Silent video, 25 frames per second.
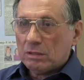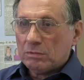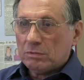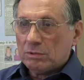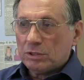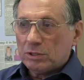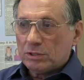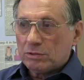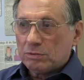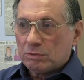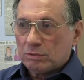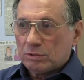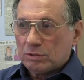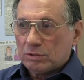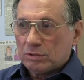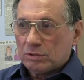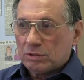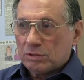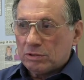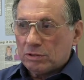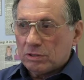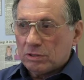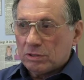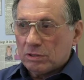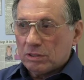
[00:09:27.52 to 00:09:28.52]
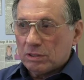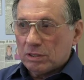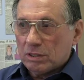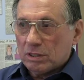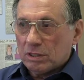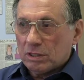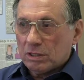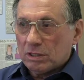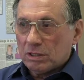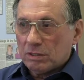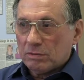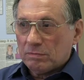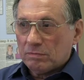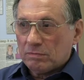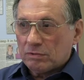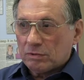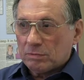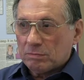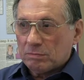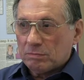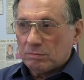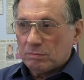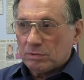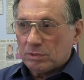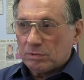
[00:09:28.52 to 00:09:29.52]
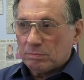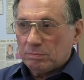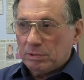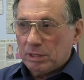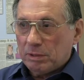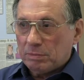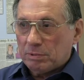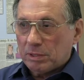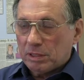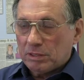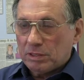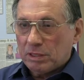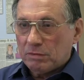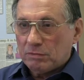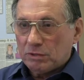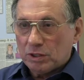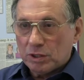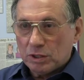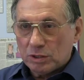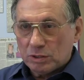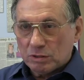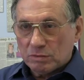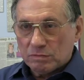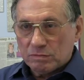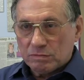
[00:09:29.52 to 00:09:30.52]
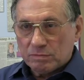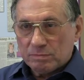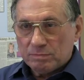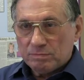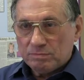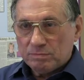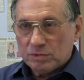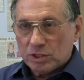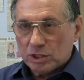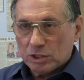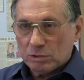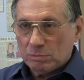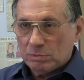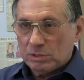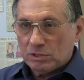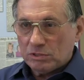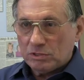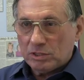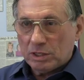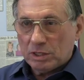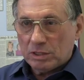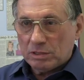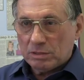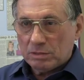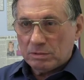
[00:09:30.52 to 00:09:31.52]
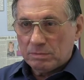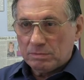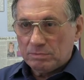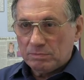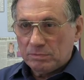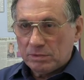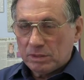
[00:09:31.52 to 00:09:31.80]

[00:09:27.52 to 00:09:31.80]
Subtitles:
which was from people I'd never heard of, Home Instead.